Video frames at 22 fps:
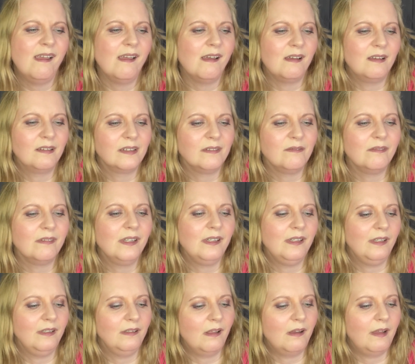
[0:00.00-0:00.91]
I didn't
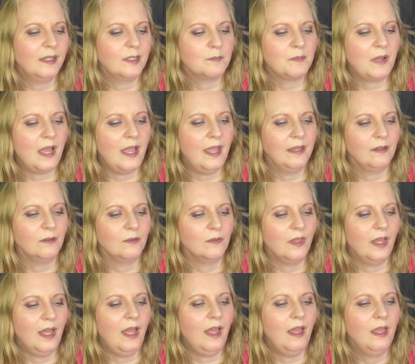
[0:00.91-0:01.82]
really like paying all
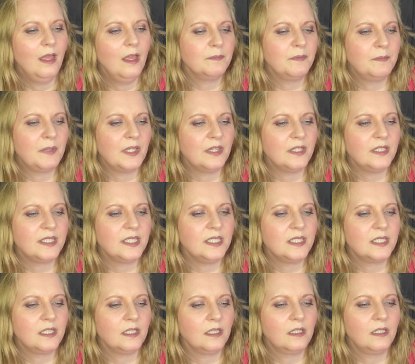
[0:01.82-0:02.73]
that. But this
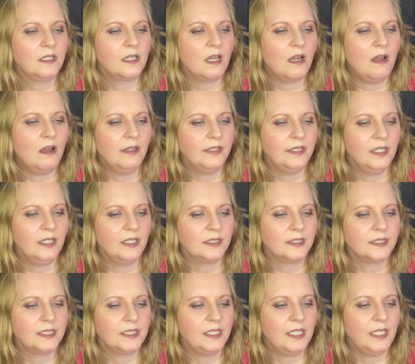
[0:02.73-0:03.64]
is the Garnier
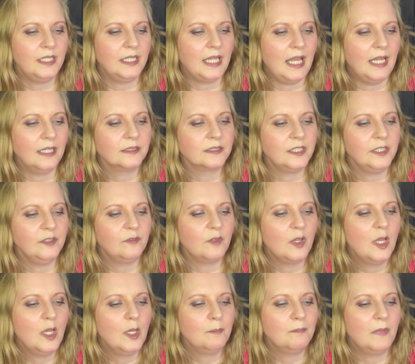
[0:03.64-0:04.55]
Skin Active
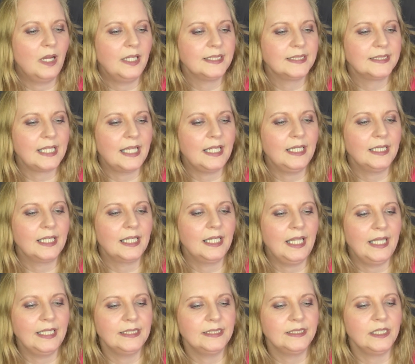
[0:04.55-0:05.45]
Micellar
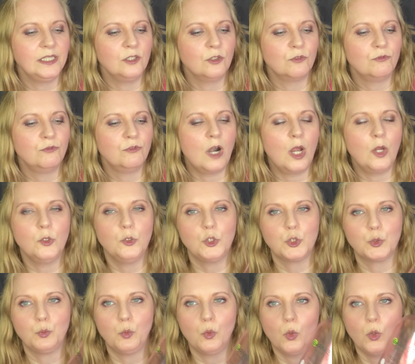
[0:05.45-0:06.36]
Cleansing
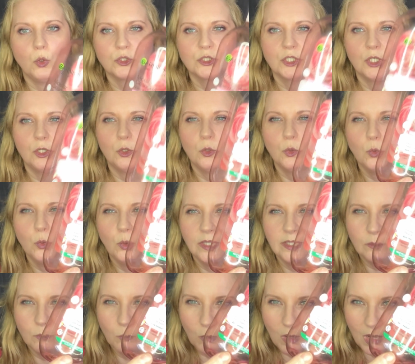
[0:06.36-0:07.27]
Rose Water all
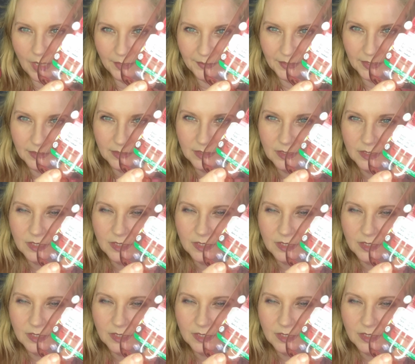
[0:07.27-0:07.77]
in one.